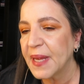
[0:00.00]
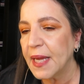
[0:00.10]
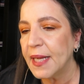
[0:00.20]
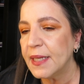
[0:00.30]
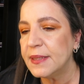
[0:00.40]

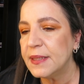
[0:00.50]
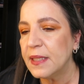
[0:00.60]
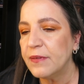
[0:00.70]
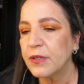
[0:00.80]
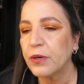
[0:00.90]
And I
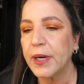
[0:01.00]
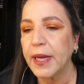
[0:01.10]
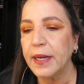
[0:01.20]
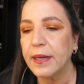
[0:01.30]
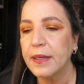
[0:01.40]
still have a
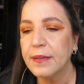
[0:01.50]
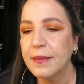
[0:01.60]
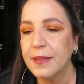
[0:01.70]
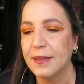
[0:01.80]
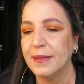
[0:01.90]
grain.
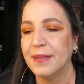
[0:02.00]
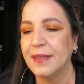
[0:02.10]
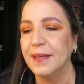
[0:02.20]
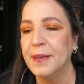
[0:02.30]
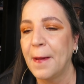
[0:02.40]

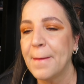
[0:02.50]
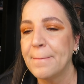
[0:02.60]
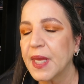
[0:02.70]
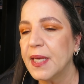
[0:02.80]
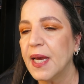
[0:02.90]

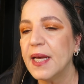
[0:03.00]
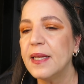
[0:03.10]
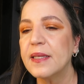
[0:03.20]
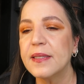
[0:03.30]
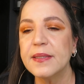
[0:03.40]
Yeah, I
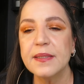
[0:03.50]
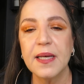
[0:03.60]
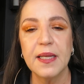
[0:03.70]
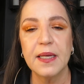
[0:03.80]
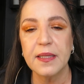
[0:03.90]
like this.
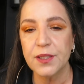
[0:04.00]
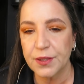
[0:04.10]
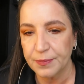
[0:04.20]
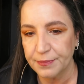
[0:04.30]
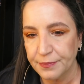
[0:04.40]
I like
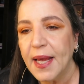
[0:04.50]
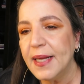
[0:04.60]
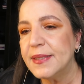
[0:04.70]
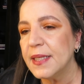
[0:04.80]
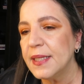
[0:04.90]
this.
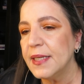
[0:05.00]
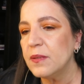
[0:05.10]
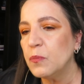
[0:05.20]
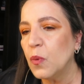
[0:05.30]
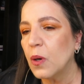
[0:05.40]
It's a
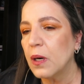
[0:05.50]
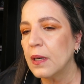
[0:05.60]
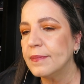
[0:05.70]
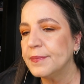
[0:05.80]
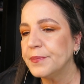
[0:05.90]
little
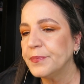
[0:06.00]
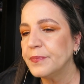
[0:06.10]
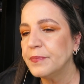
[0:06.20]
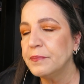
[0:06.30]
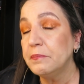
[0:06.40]
more
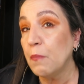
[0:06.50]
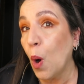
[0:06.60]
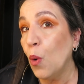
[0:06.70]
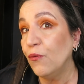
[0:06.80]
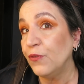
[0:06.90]

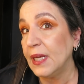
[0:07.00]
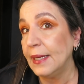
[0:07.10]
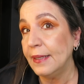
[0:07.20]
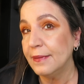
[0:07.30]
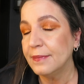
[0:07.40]

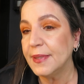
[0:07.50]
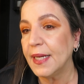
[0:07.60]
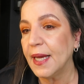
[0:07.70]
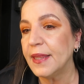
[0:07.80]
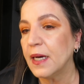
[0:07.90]
mauvey
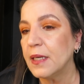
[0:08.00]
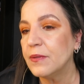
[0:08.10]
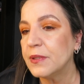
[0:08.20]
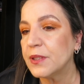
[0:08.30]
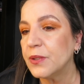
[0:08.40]
than I thought it
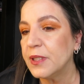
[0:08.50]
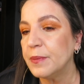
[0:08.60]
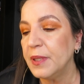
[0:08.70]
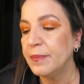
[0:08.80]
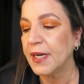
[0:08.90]
was going to
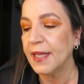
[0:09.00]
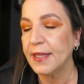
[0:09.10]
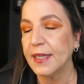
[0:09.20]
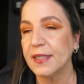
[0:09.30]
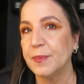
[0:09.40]
be, but I
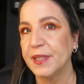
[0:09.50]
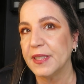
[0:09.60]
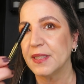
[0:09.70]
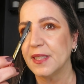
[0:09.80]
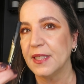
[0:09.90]
think it's
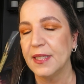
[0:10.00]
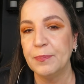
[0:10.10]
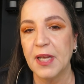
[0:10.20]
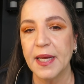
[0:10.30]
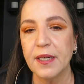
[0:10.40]
because of the
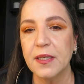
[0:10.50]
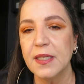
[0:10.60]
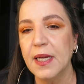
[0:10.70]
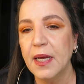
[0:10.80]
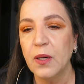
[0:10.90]
lip liner,
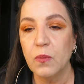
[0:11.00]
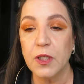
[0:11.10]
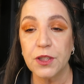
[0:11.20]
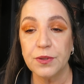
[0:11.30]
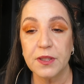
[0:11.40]

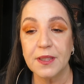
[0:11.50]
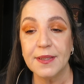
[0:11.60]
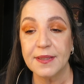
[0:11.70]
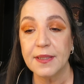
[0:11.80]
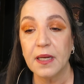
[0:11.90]
which
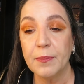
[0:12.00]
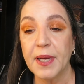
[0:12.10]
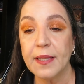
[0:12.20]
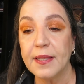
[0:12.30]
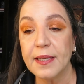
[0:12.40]
is not a
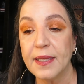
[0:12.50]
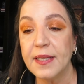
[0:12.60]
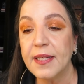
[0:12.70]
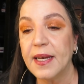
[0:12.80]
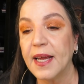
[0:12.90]
bad thing
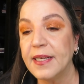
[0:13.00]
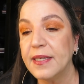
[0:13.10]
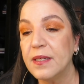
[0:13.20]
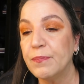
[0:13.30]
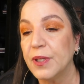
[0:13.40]
then that I
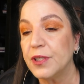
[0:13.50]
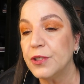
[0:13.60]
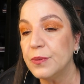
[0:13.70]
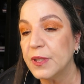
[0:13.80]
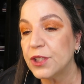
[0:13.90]
didn't put
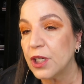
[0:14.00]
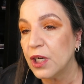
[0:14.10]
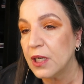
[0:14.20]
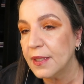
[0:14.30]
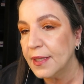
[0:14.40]
too much
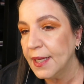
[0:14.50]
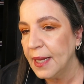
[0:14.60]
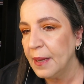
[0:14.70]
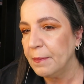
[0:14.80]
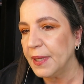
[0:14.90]
on,
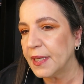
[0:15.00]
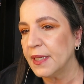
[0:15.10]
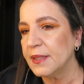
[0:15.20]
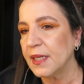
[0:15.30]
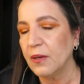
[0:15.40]

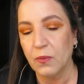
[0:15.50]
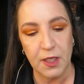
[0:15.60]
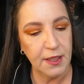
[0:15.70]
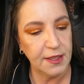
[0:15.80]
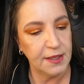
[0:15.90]
because I
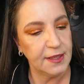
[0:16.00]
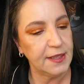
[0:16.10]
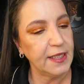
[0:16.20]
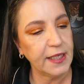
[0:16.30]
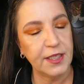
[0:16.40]
wanted to
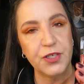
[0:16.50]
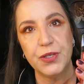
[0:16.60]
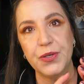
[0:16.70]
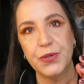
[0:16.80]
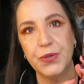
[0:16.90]
stick
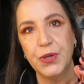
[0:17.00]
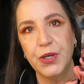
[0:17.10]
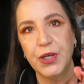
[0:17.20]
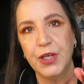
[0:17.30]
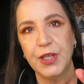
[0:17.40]
to
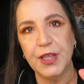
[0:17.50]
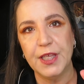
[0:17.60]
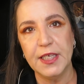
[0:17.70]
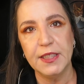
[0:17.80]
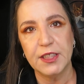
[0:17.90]

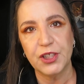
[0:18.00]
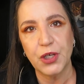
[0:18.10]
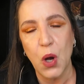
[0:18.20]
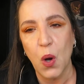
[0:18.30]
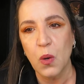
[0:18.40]
these
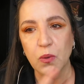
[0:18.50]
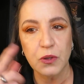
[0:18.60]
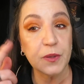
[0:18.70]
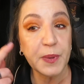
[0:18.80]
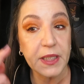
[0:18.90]

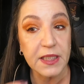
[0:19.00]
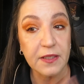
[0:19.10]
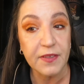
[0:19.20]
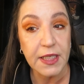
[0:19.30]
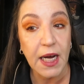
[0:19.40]
tones because
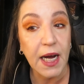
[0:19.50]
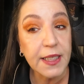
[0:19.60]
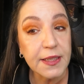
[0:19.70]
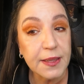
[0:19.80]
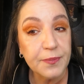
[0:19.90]
of the
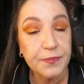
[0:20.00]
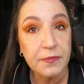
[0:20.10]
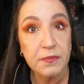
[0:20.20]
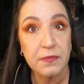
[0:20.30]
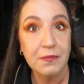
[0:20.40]
eyes.
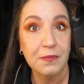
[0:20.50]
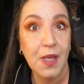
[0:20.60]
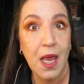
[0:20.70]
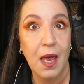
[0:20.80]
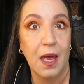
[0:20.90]

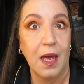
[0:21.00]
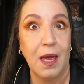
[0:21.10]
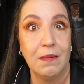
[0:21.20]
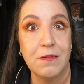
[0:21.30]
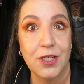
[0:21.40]

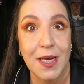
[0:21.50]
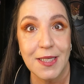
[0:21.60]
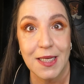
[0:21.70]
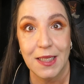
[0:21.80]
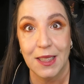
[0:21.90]
I'm
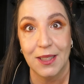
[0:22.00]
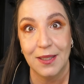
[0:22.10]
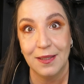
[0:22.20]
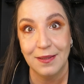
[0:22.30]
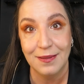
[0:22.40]
trying to
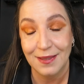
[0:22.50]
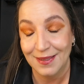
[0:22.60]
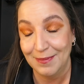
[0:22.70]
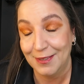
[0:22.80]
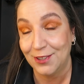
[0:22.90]
learn.
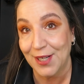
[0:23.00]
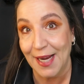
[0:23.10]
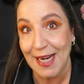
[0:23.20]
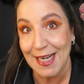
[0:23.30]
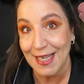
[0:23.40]
I'm
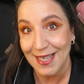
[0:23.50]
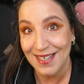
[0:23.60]
trying.